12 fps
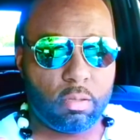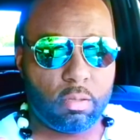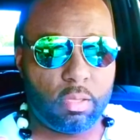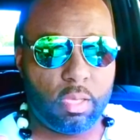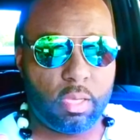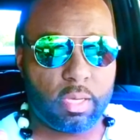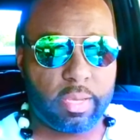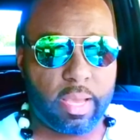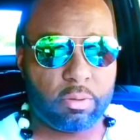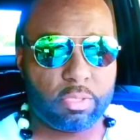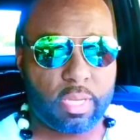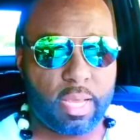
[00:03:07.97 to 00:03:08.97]
the
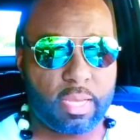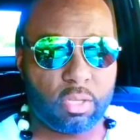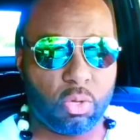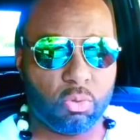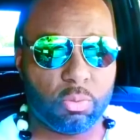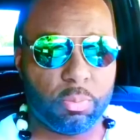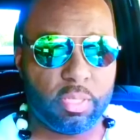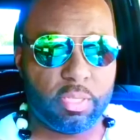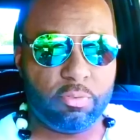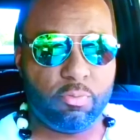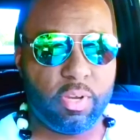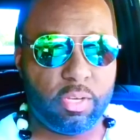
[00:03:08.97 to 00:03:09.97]
account size ultimately
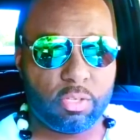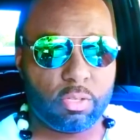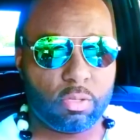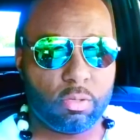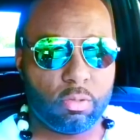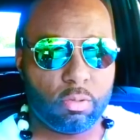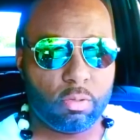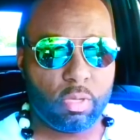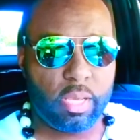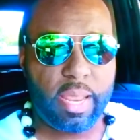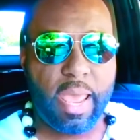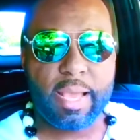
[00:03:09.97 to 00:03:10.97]
reached
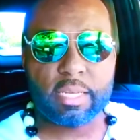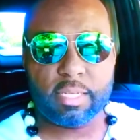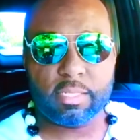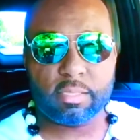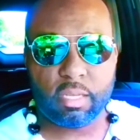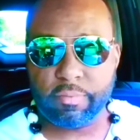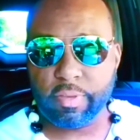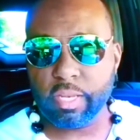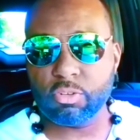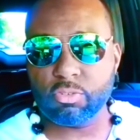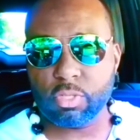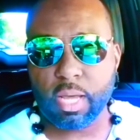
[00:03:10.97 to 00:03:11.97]
in excess of
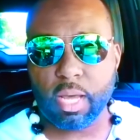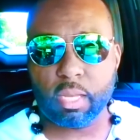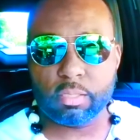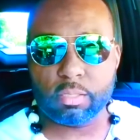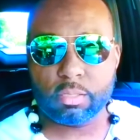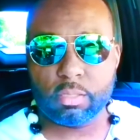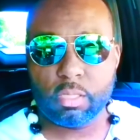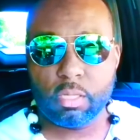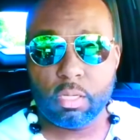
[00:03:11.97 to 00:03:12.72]
$800.